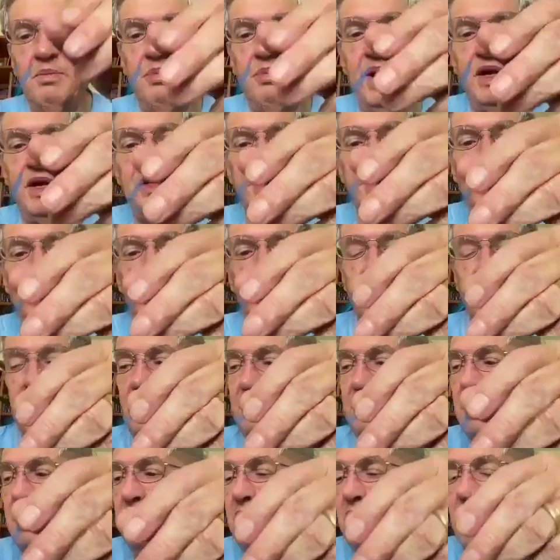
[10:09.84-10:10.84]

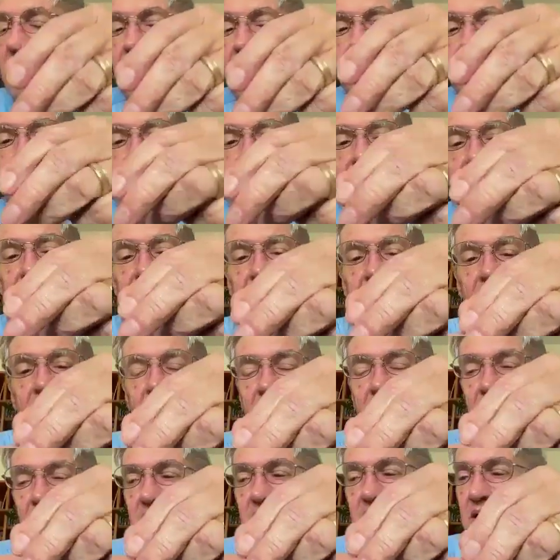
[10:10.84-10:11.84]
basically they're like a,
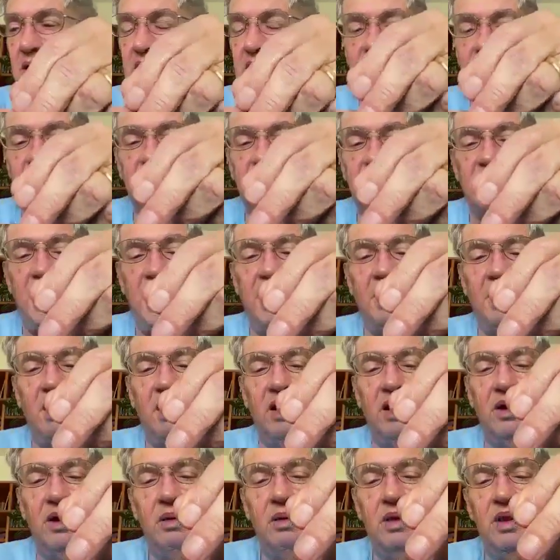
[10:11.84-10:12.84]
not a
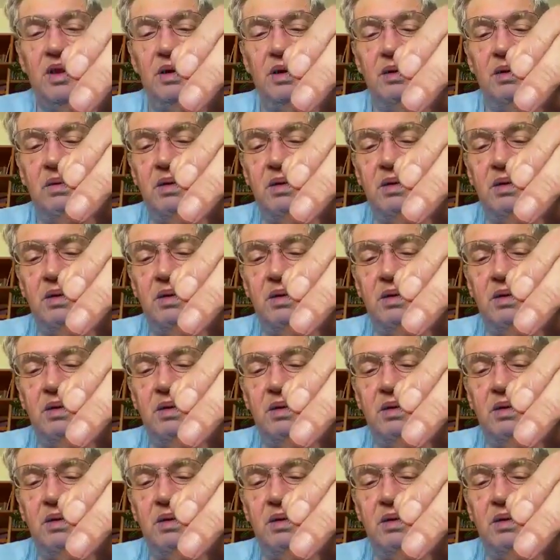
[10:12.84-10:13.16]
saddle, they're